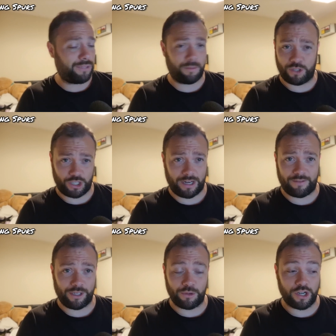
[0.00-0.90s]
I'm just going to
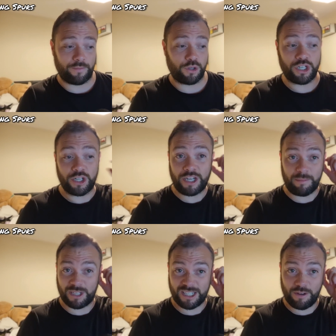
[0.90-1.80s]
have a little general chit
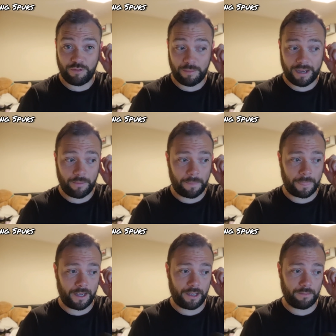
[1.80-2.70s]
chat myself about
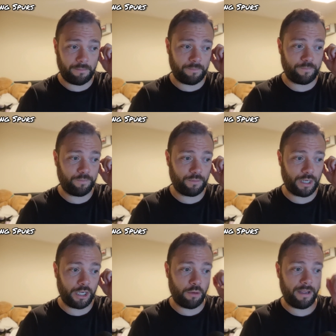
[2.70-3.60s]
um,
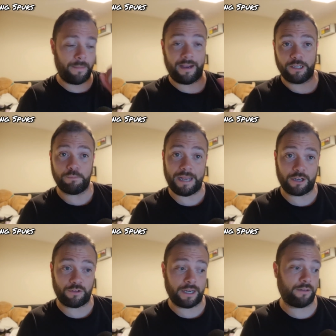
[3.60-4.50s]
a little bit about his
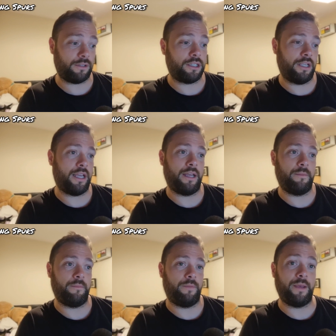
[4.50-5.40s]
background,
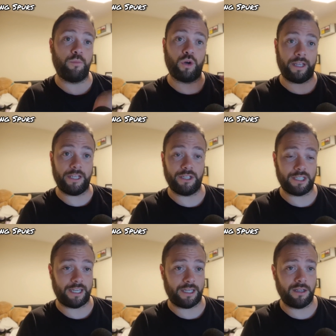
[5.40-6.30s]
um, then what he
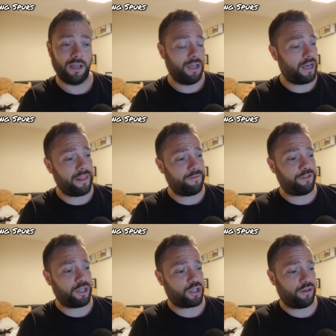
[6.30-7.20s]
said, and then
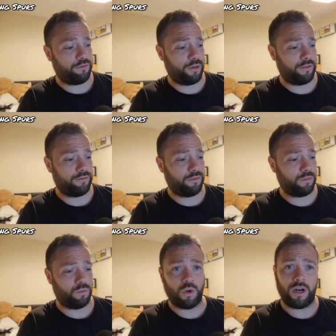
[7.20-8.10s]
finish off with
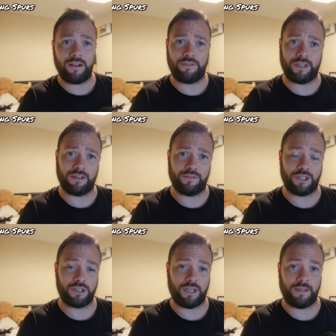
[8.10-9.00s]
what I think of the
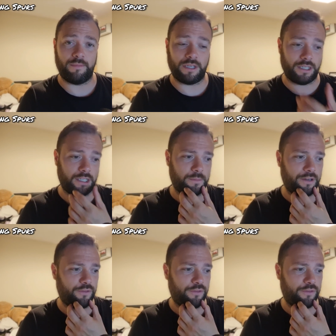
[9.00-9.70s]
signing because there's been a